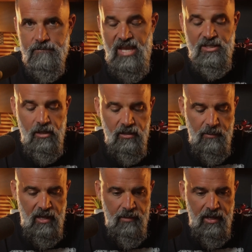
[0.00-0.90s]
I talk
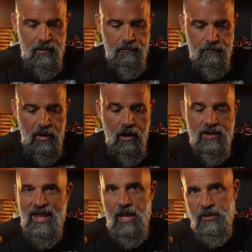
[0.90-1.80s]
about my bar
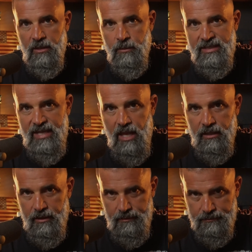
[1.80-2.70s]
napkin
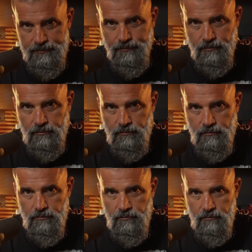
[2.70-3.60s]
mentality,
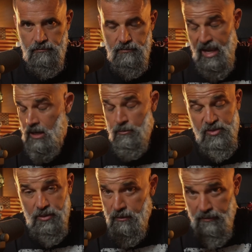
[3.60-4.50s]
and I'm
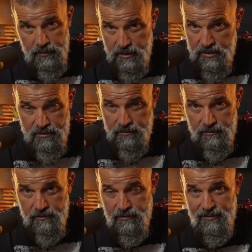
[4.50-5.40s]
sure you've heard this
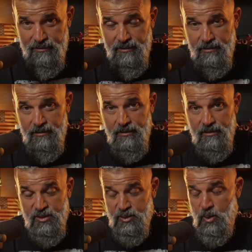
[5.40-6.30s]

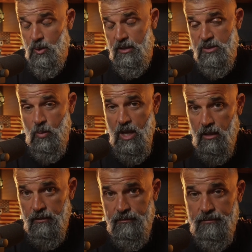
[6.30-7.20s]
story as well.